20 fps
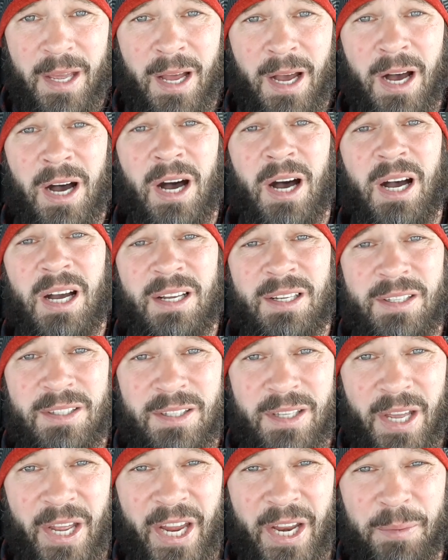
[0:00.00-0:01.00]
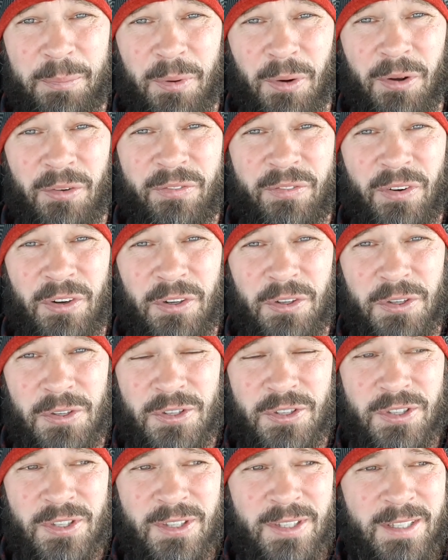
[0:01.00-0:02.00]
Haha, April
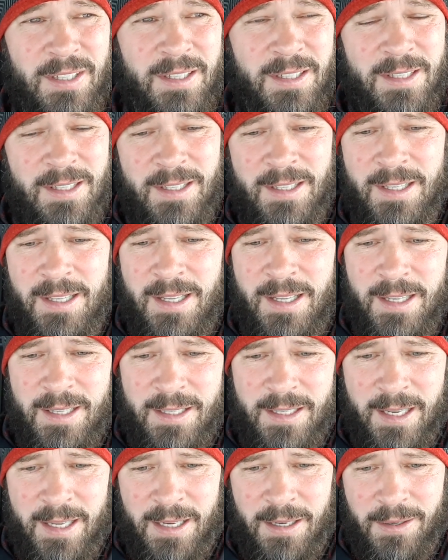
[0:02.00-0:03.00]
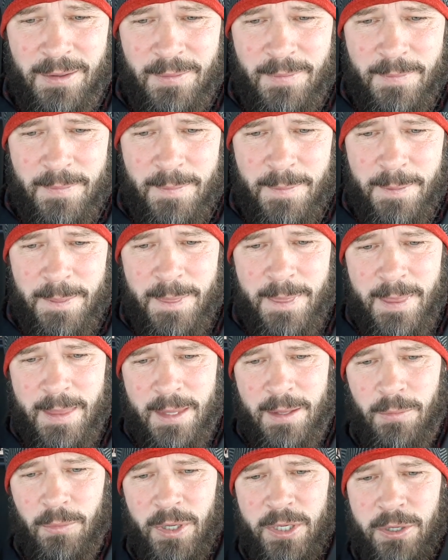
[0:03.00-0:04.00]
Fools. Now,
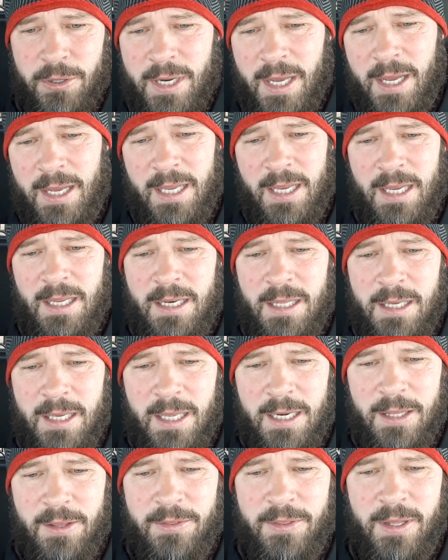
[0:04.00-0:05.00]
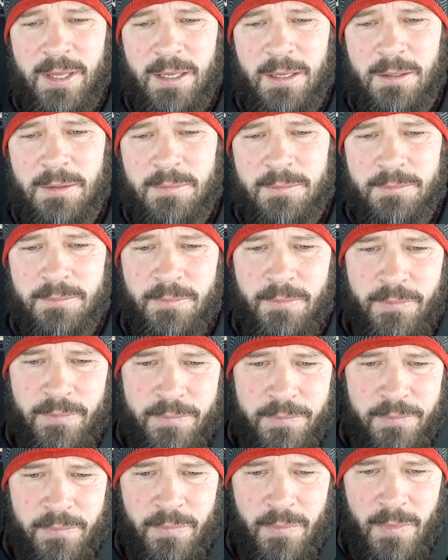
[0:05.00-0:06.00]
when you're not eating anything
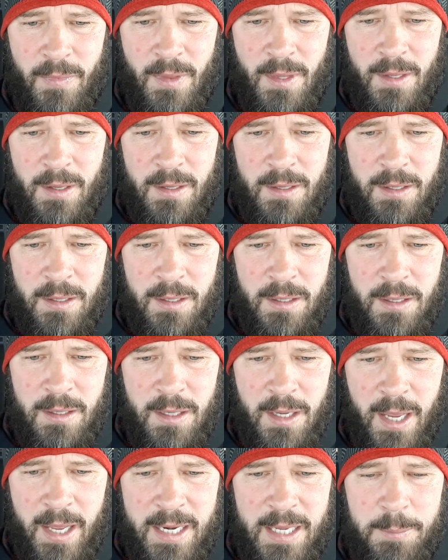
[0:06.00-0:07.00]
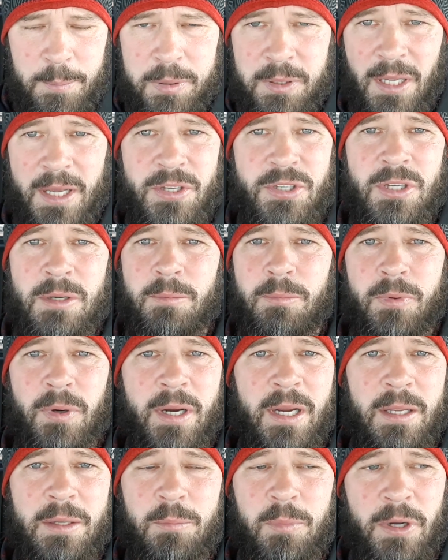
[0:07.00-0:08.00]
any pleasant
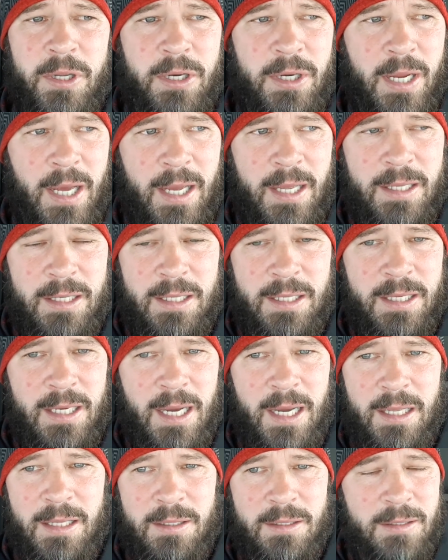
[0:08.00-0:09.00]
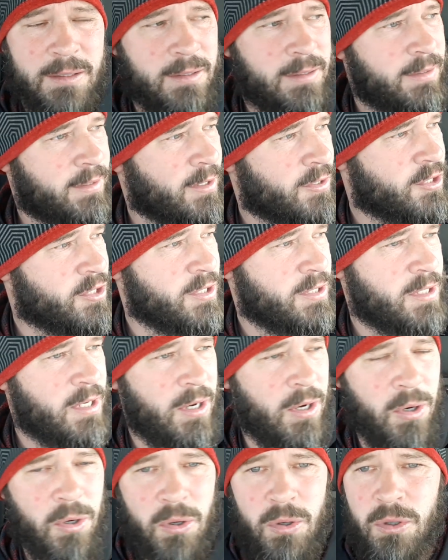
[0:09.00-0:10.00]
bread, but you're not, you're not, there's
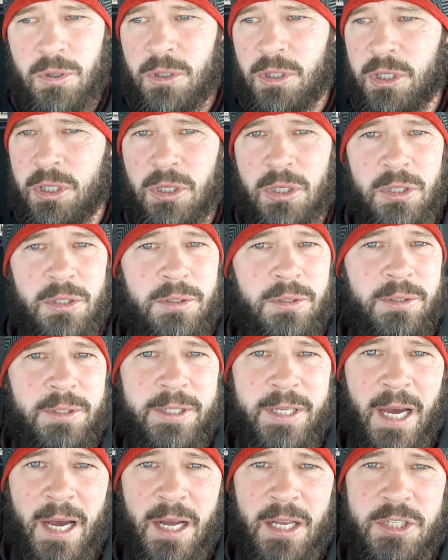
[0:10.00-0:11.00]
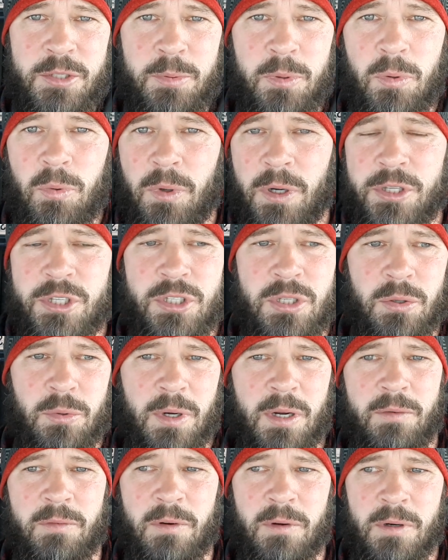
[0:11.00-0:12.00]
no good gospel
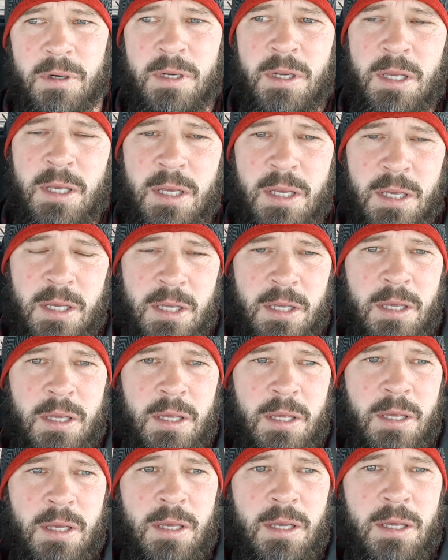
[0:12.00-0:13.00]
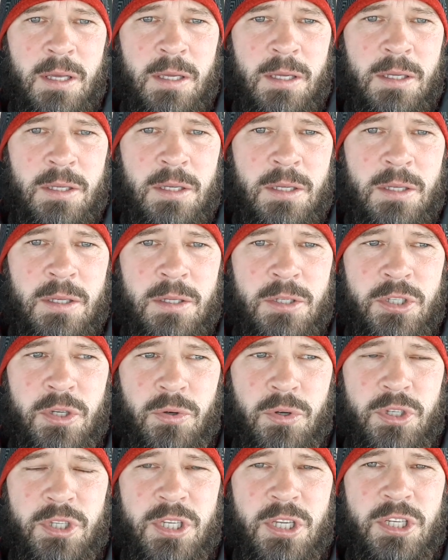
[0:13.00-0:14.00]
whatsoever.
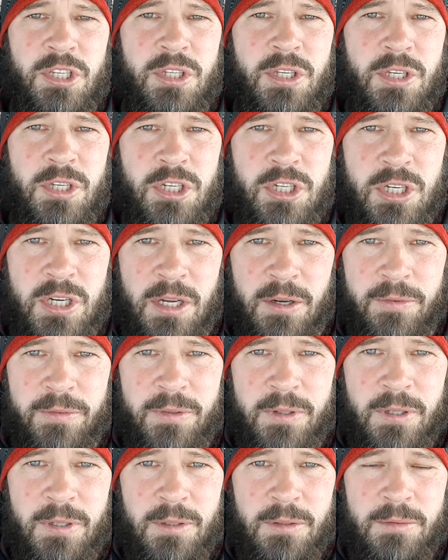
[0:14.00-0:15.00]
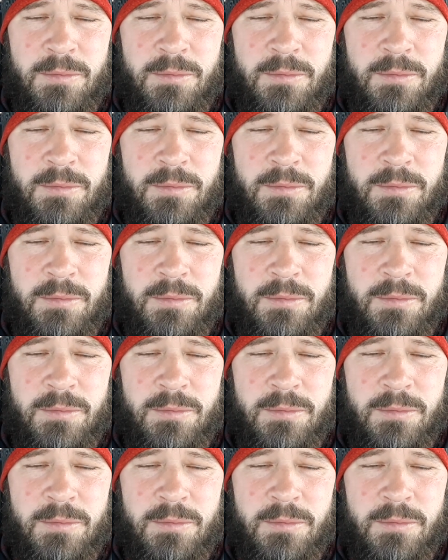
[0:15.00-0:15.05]
So is this the shift?